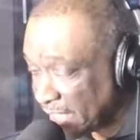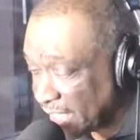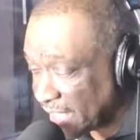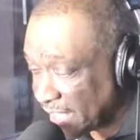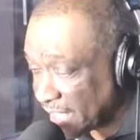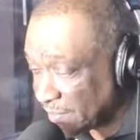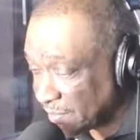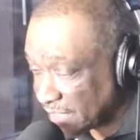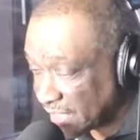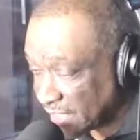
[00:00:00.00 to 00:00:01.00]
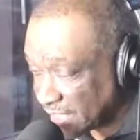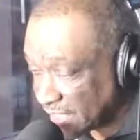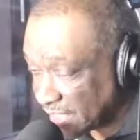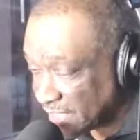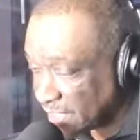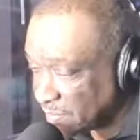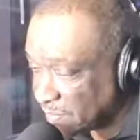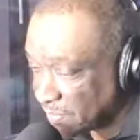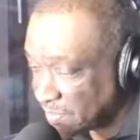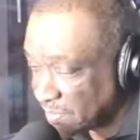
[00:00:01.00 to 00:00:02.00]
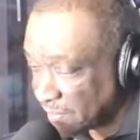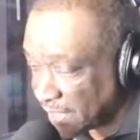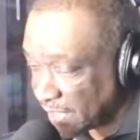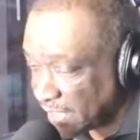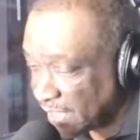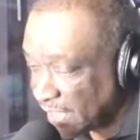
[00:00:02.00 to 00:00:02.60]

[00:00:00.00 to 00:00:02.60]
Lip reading: that was good. And she's supposed to be.